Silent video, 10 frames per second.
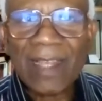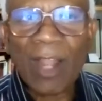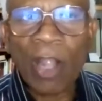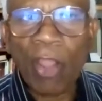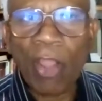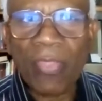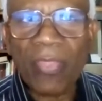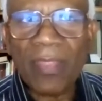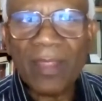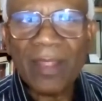cloth.
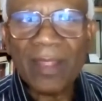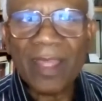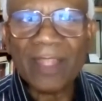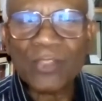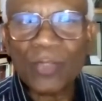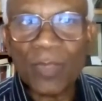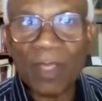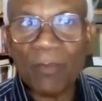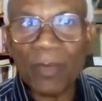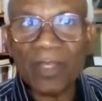And so we
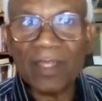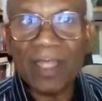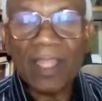avoid it.